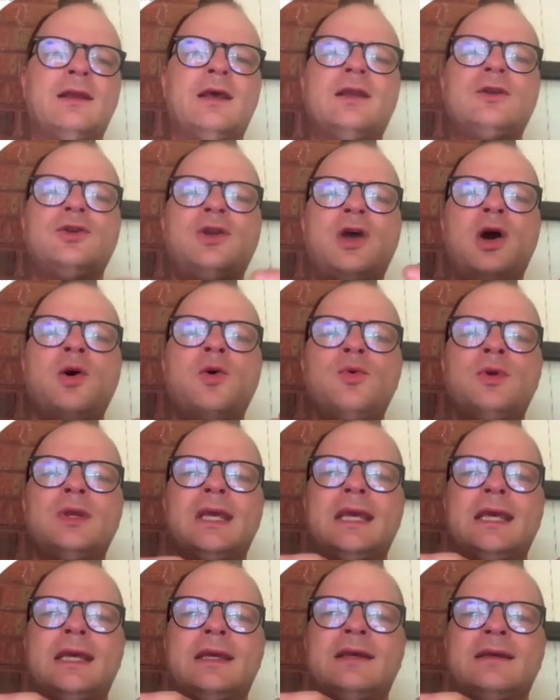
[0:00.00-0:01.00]
Node
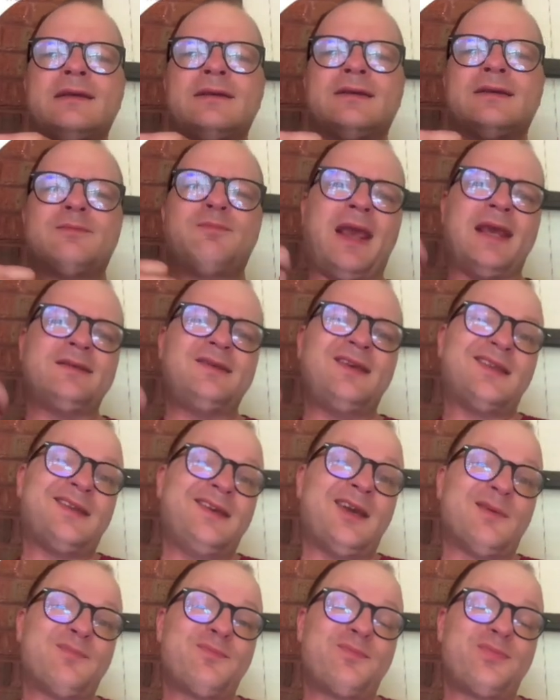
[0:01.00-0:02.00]
is
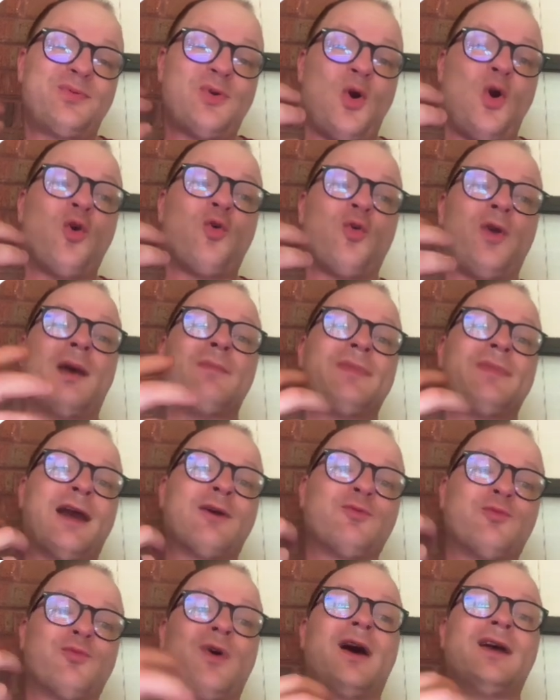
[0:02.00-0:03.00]
basically a program
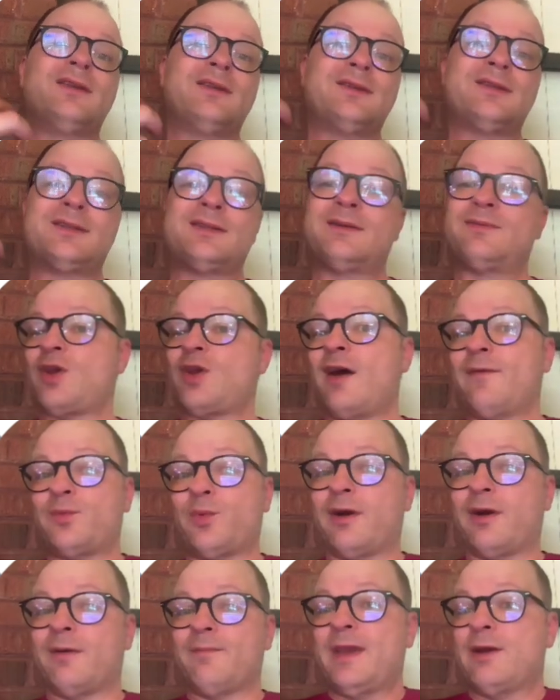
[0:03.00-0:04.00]
that runs
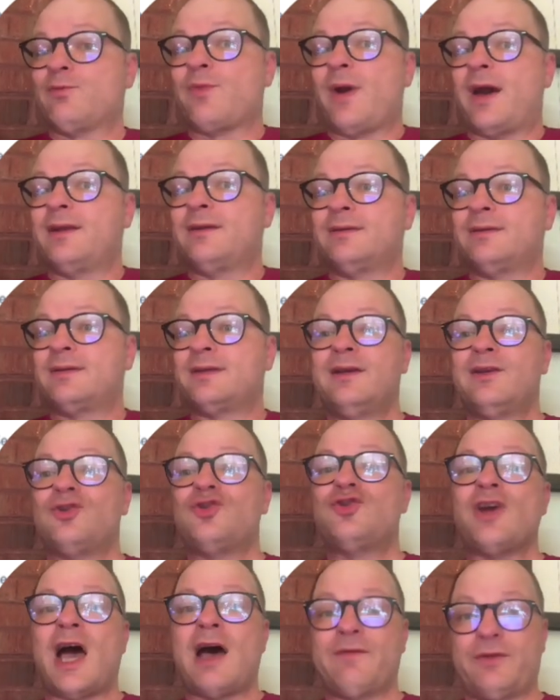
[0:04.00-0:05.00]
software. It runs
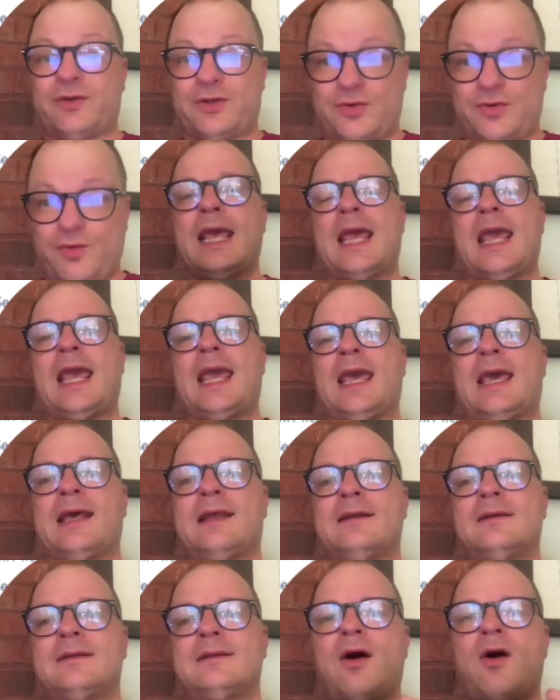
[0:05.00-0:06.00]
JavaScript.
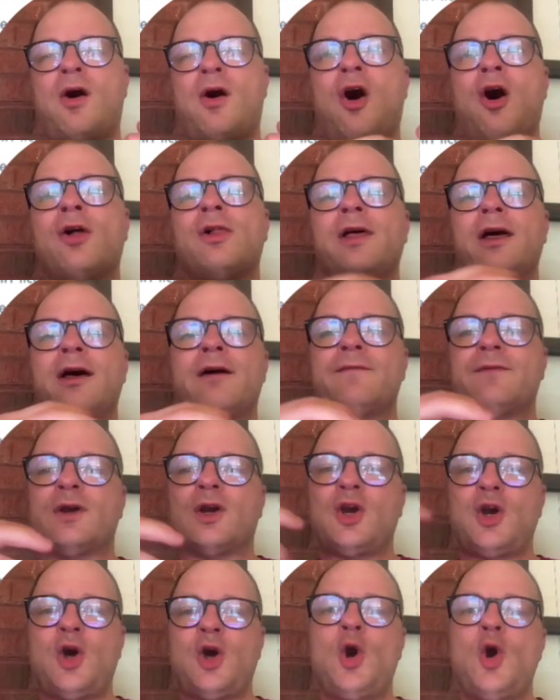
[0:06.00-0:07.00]
And all of the
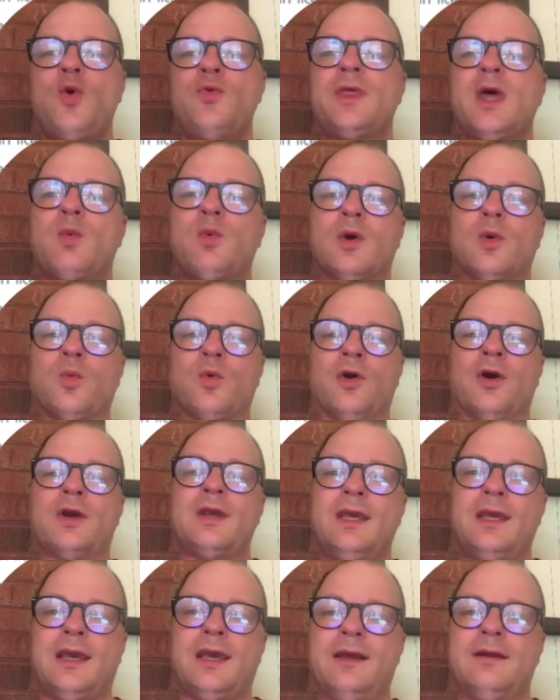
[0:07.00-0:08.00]
code that we're
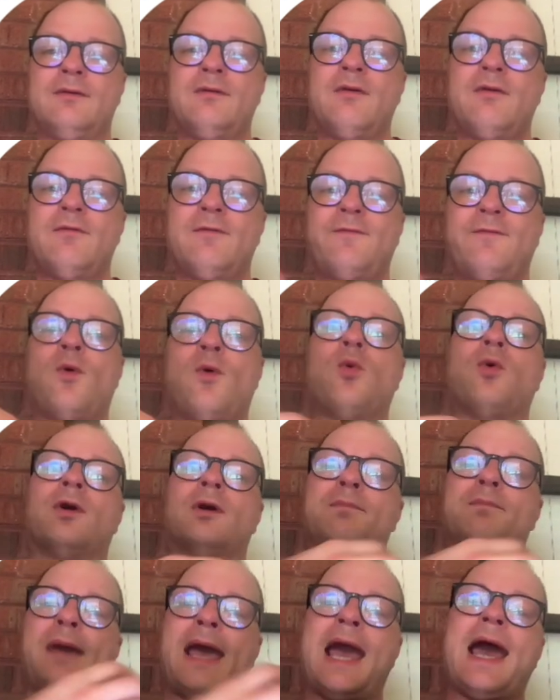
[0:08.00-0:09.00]
working in
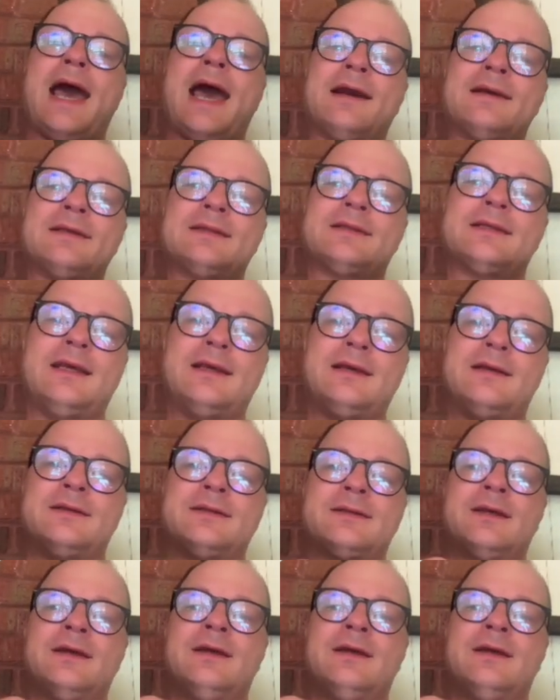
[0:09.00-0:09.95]
for packs is